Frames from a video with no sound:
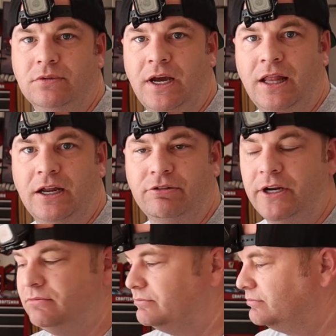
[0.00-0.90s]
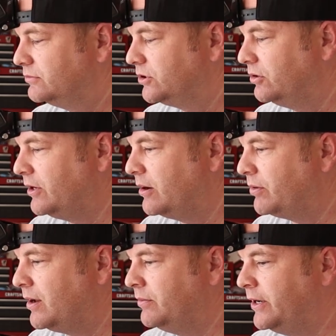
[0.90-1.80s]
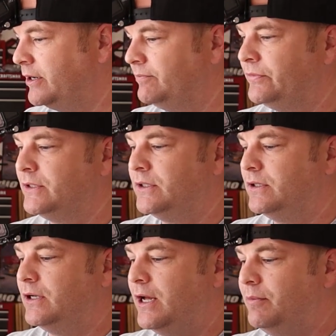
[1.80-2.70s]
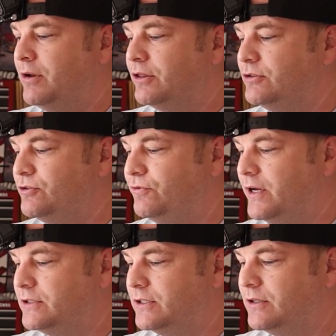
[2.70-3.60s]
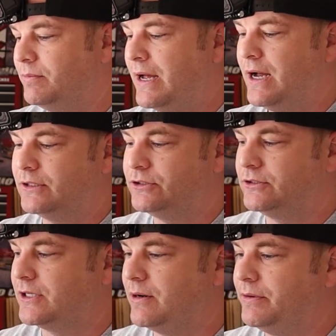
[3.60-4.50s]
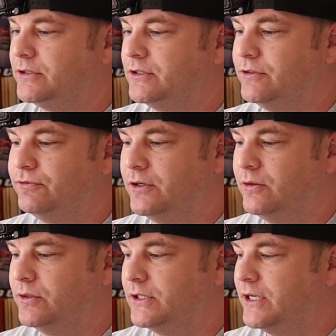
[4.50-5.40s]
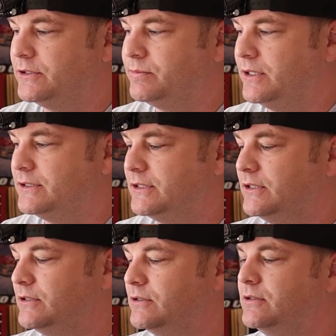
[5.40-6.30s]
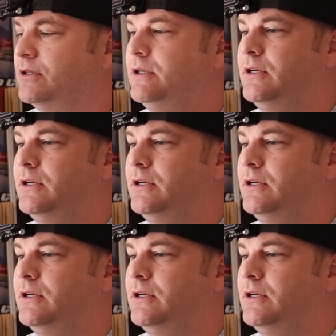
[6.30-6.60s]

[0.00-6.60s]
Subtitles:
I like red, so not a problem there. Nothing too fancy on the box, just got a picture on the front of what the S Plus is.